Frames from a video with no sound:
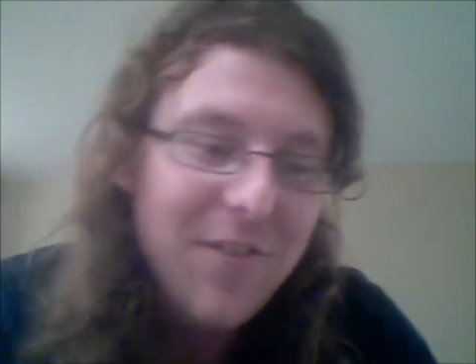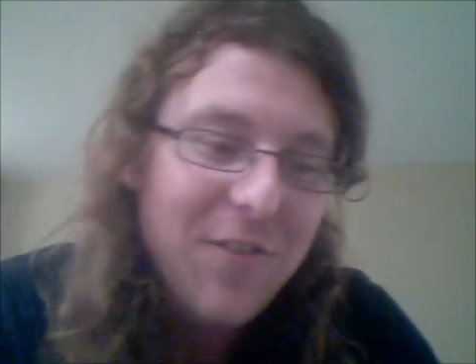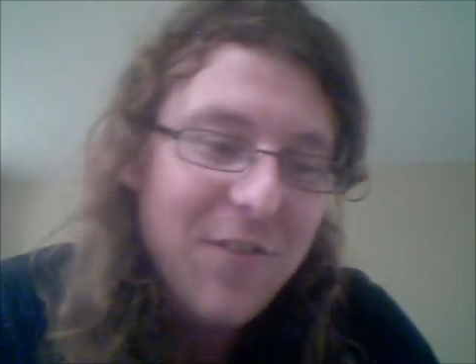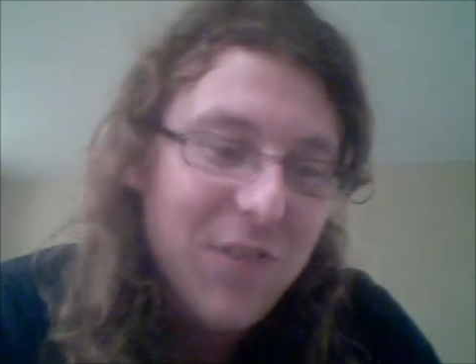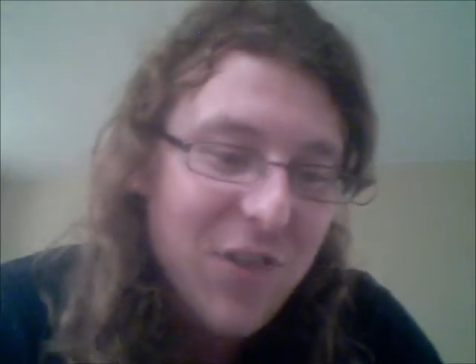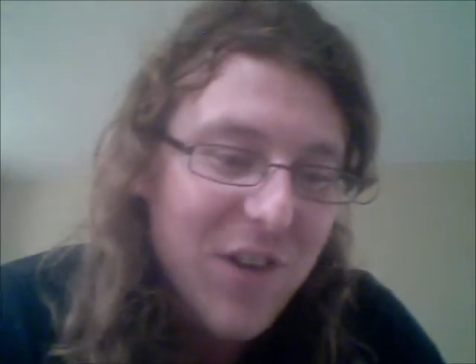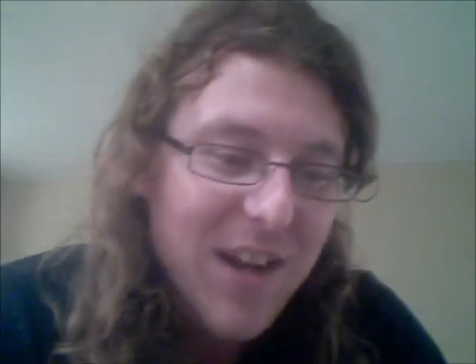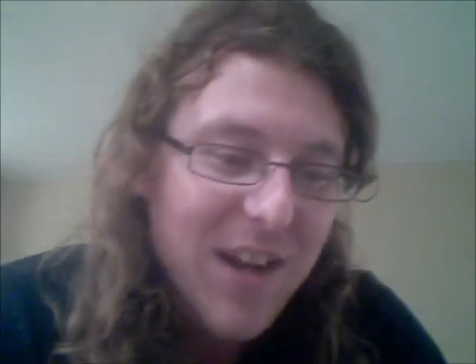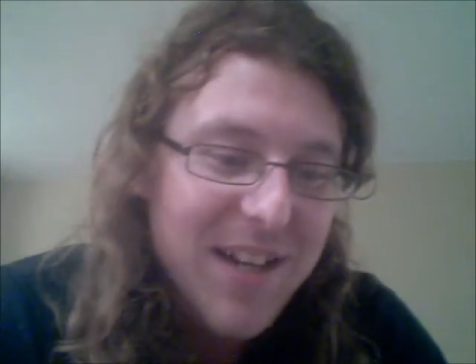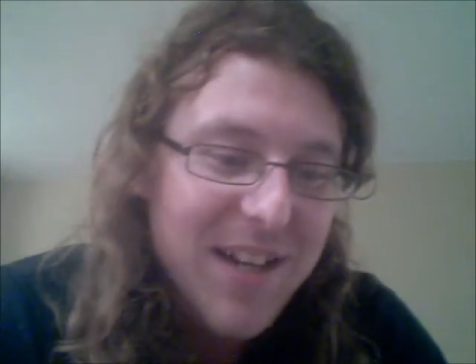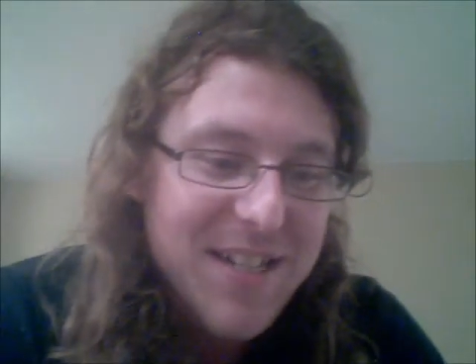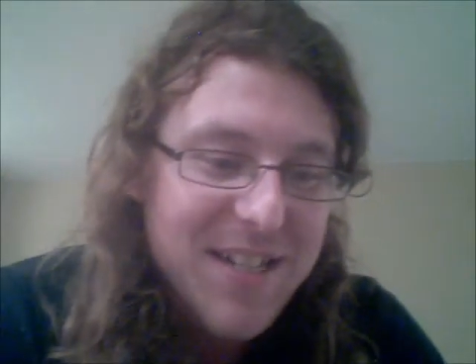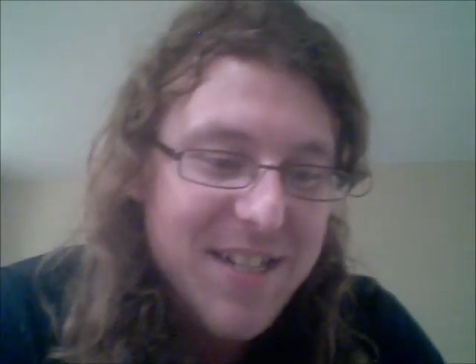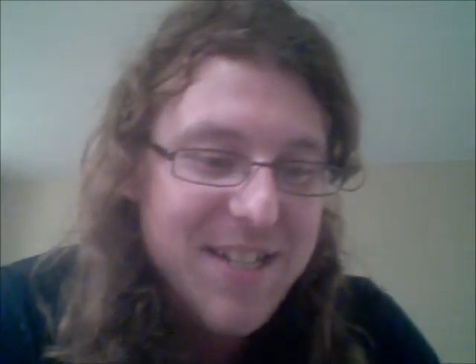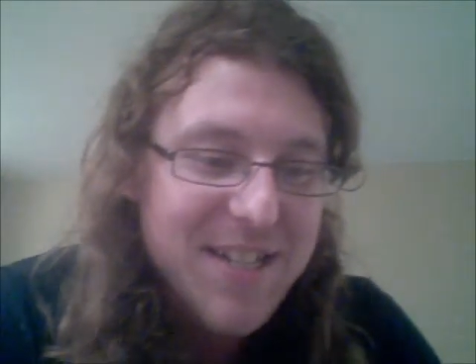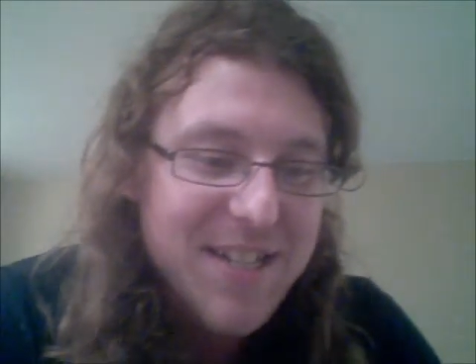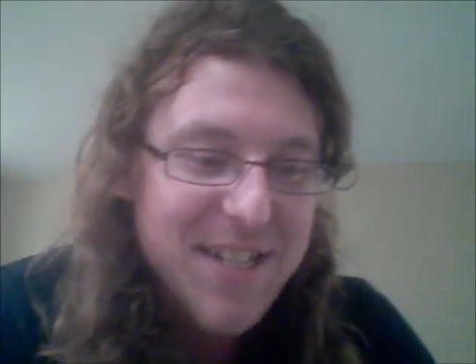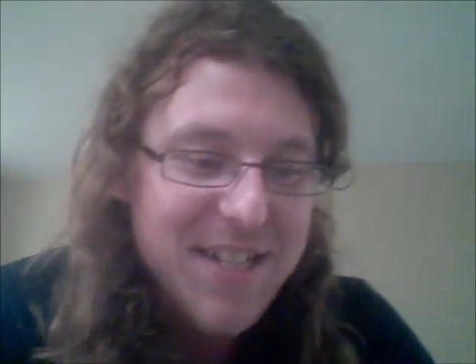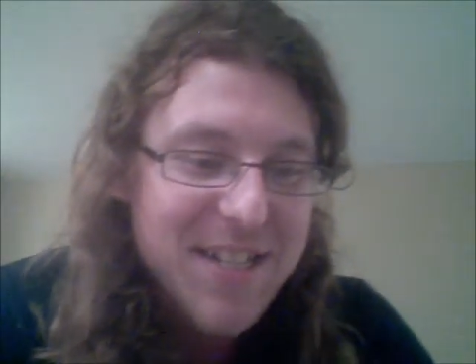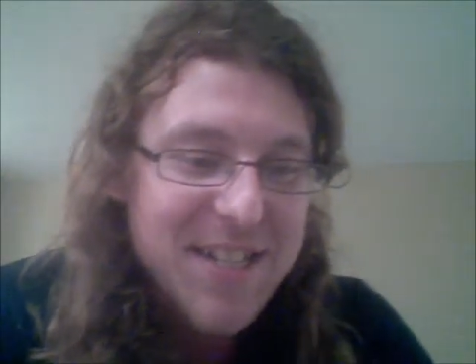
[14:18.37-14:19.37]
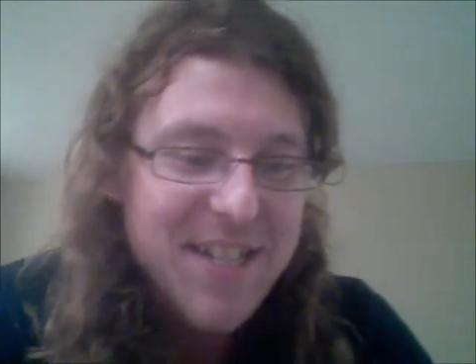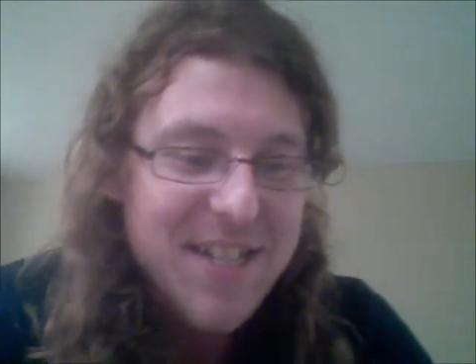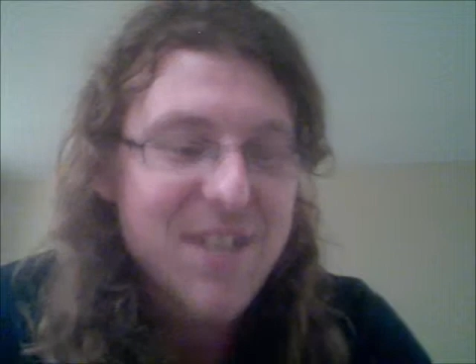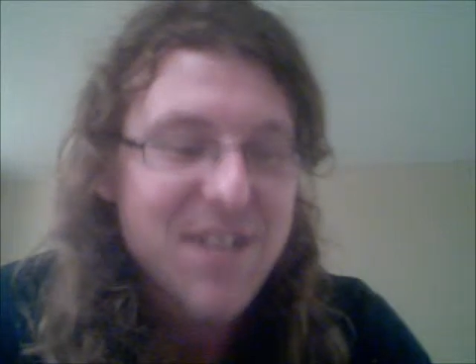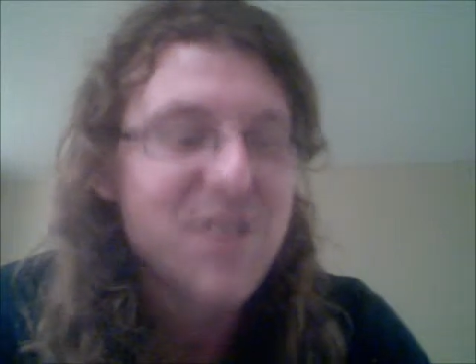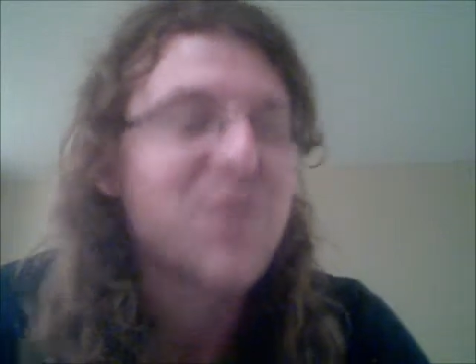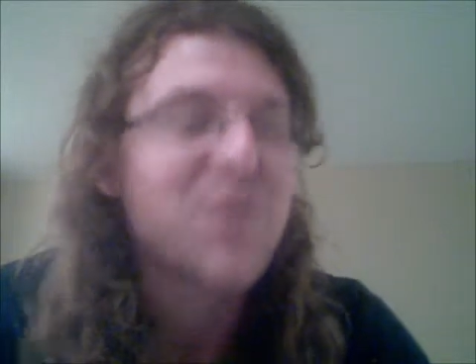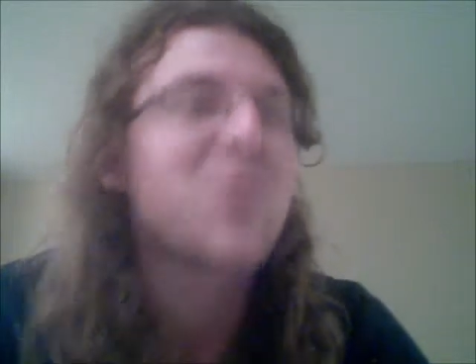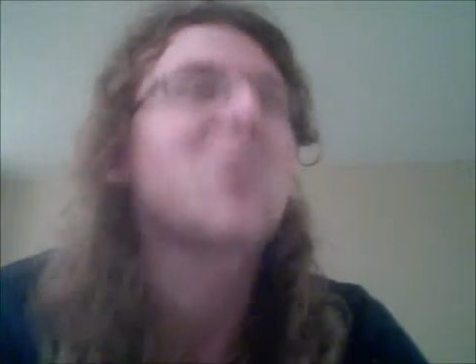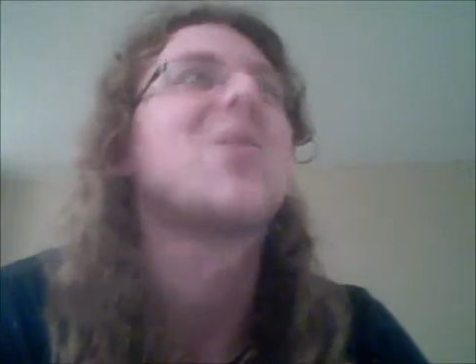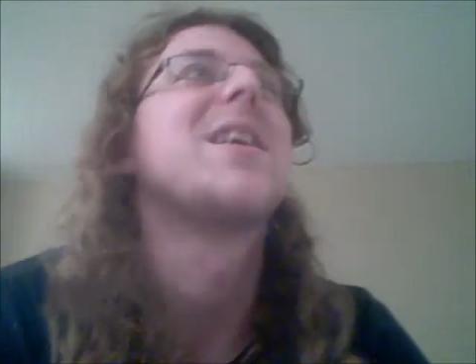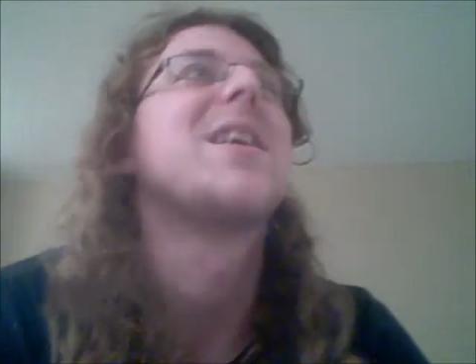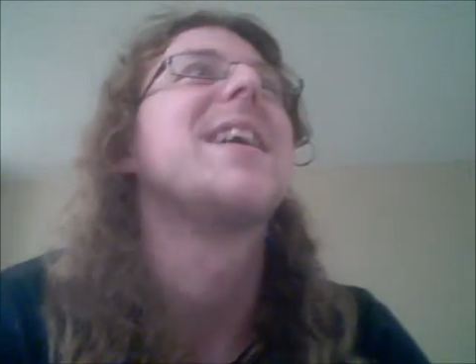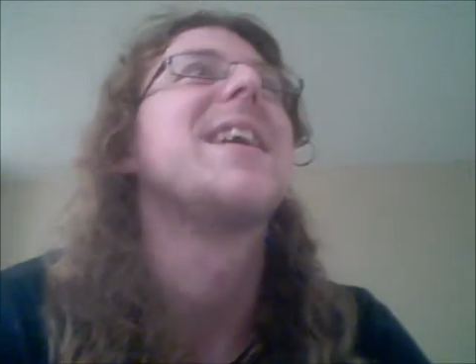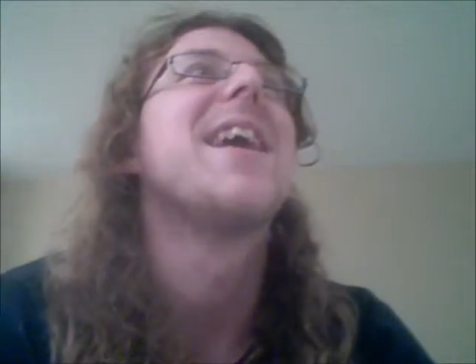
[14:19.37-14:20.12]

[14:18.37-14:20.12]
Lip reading: for 1963,